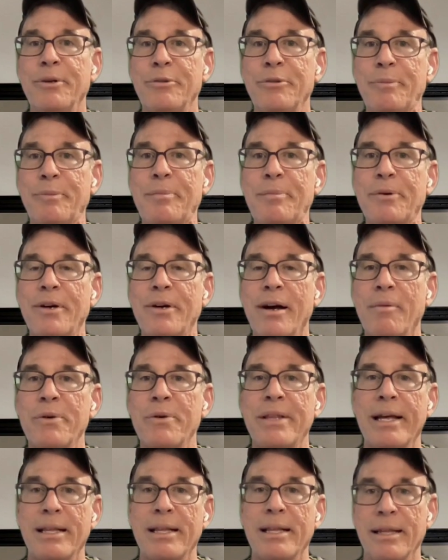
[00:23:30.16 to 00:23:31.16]
Most people
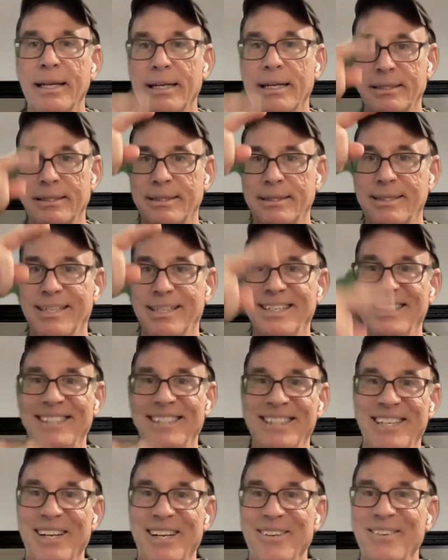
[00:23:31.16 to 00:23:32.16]
come with a list,
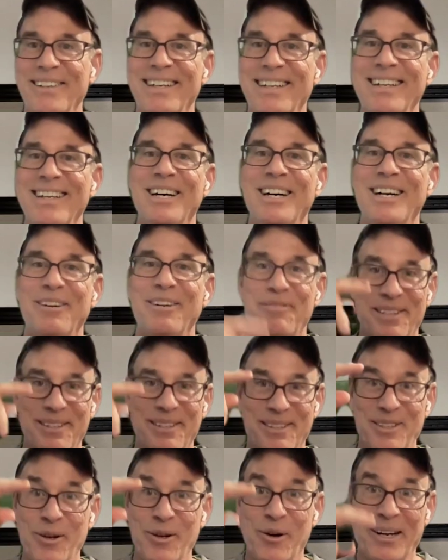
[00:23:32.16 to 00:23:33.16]
you know, of
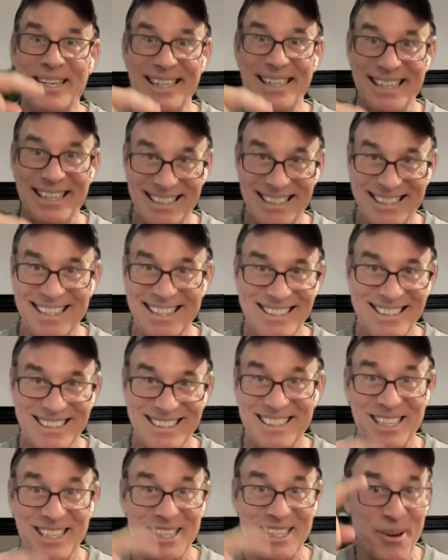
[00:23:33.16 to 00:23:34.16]
the naughtiness.
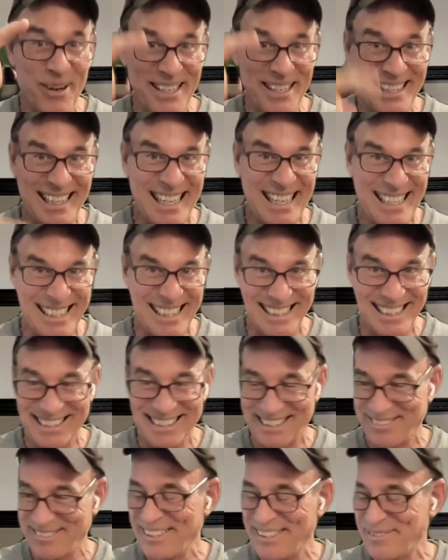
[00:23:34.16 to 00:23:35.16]
Naughty the
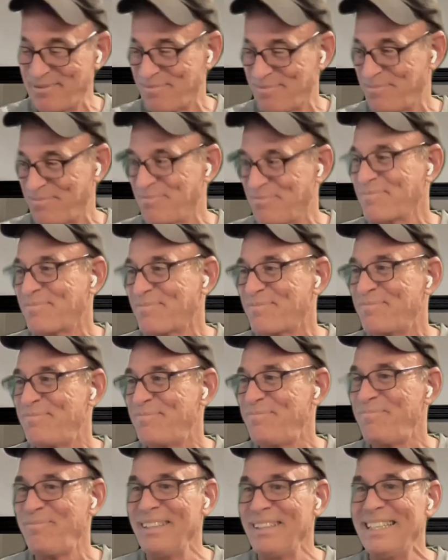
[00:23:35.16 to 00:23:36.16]
hitler, right?
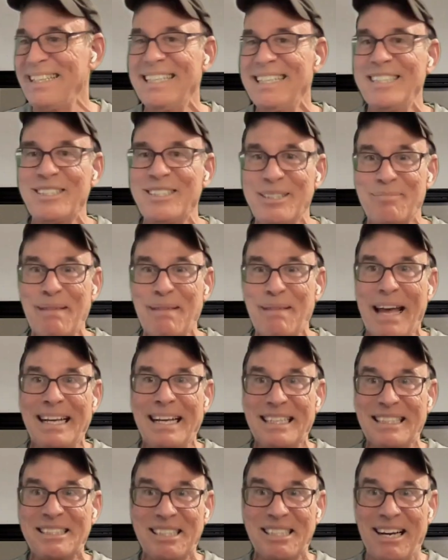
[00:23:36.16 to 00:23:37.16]
Just
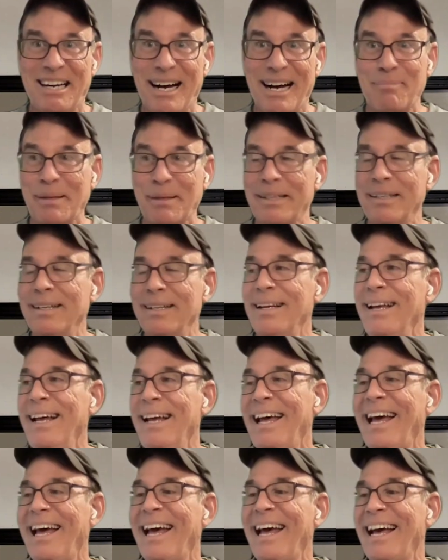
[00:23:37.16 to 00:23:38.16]
make it stop.
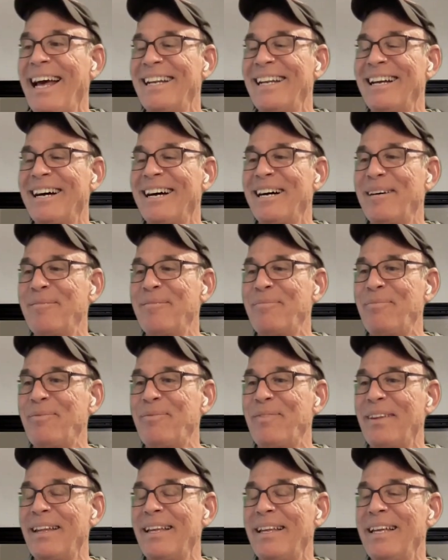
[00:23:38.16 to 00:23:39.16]

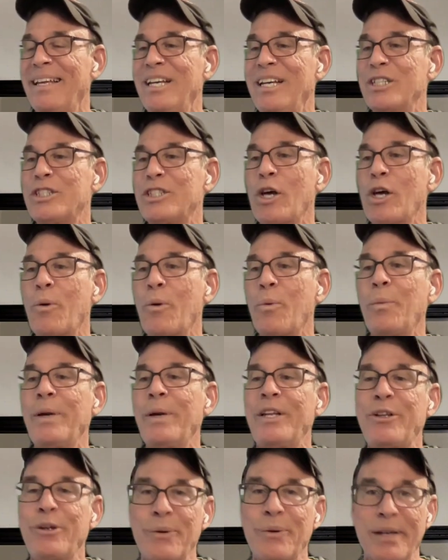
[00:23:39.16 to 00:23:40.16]
And so
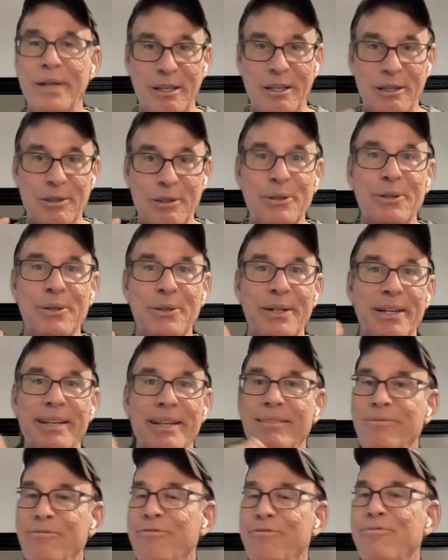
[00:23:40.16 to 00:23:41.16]
we do include
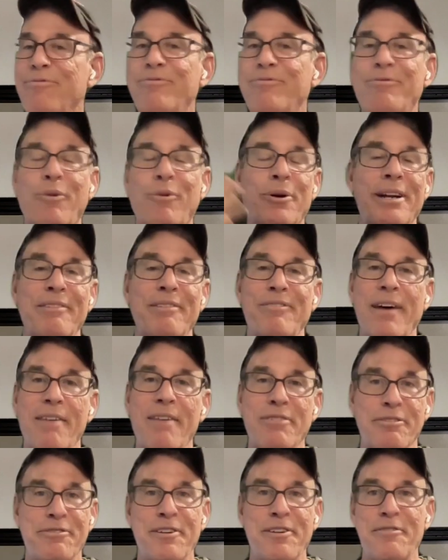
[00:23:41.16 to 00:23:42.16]

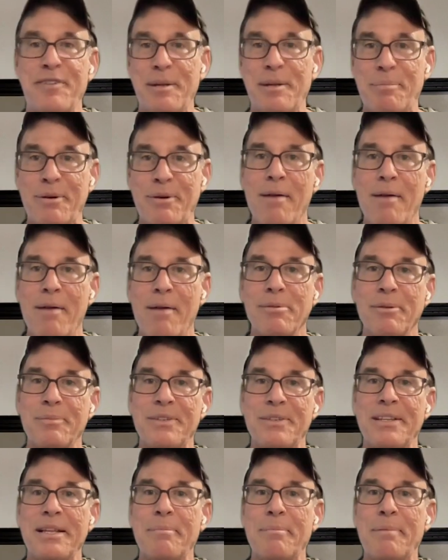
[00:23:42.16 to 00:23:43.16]
45 or 50
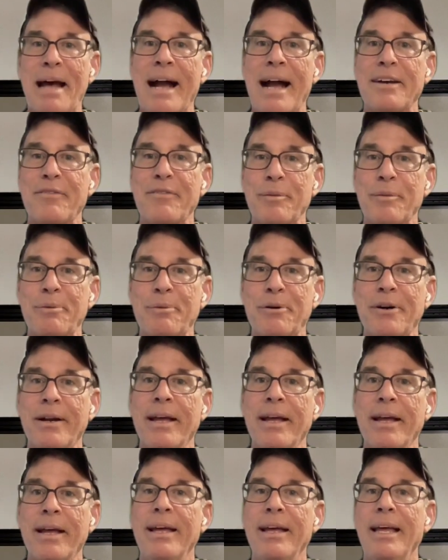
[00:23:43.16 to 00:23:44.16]
problems in the back of the
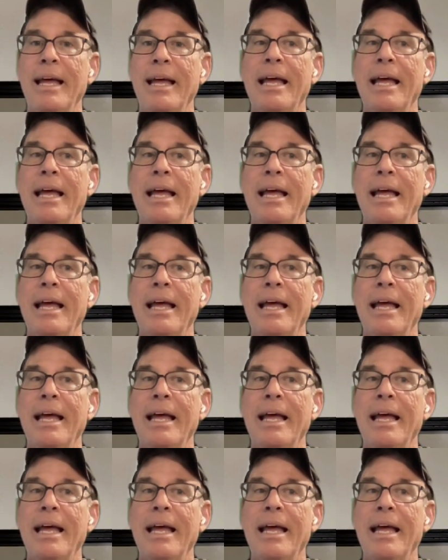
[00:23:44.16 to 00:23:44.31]
book,